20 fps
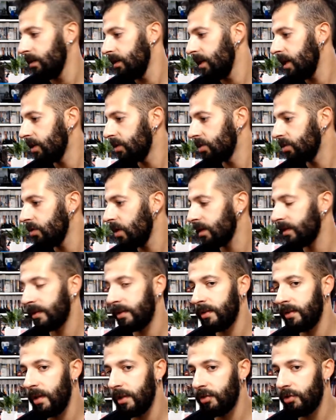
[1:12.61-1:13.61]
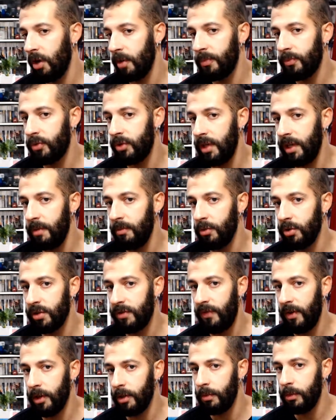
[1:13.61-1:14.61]
it's not the top 3 most
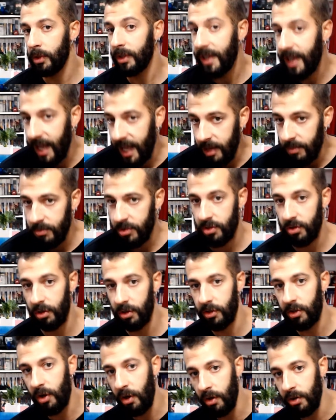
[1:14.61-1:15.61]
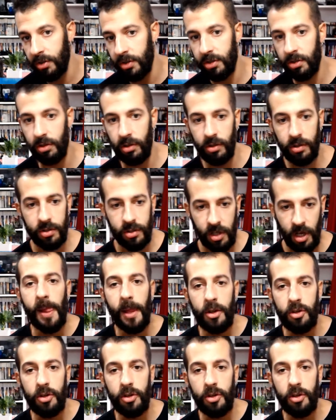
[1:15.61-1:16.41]
valuable games or consoles,